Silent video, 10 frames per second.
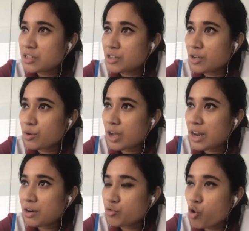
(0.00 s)

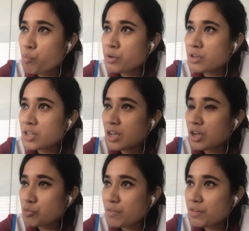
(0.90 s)
and to open the
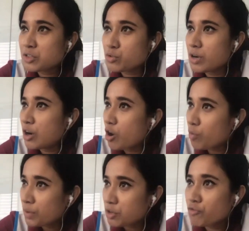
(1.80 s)
Anubhava store along
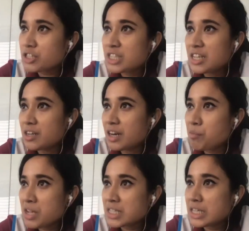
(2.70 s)
with obviously an
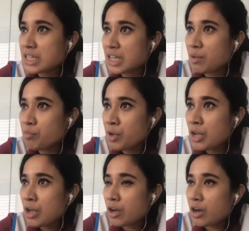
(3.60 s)
amazing team.
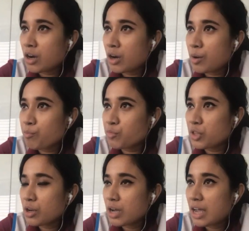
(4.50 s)

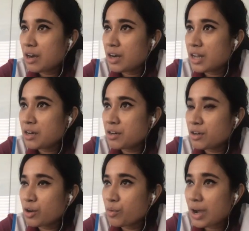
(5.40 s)
And then
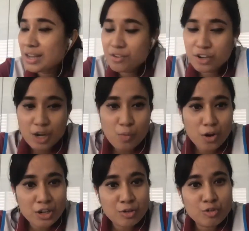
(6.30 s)
I really
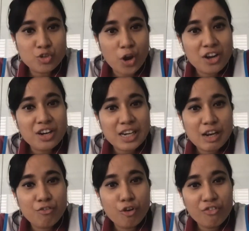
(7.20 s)
wanted to join retail
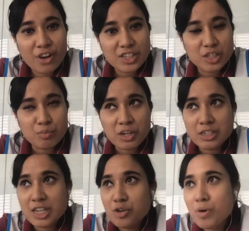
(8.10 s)
full-fledged, because
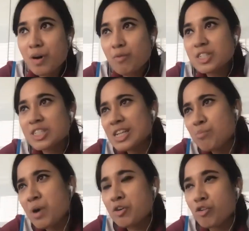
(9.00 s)
Anubhava was still
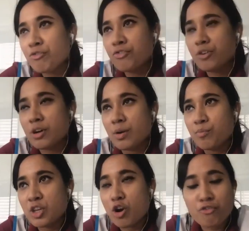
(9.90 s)
part of
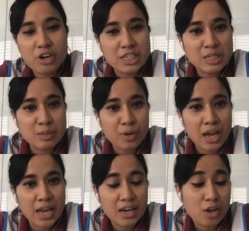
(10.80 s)
the offer and
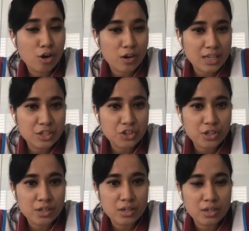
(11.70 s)
supply, and the
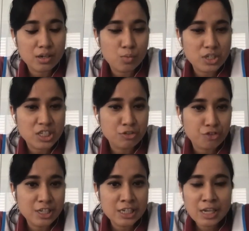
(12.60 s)
organization was different.